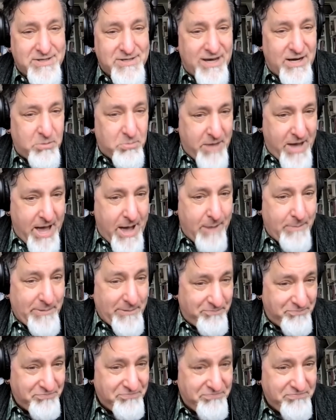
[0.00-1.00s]
on a map,
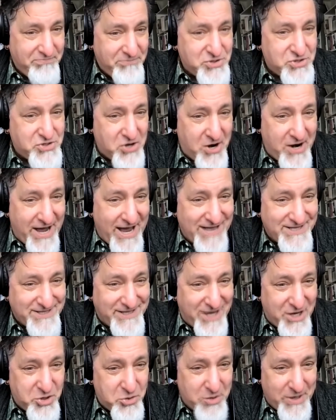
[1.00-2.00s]
start
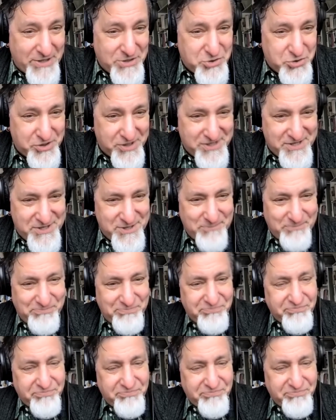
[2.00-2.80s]
asking questions.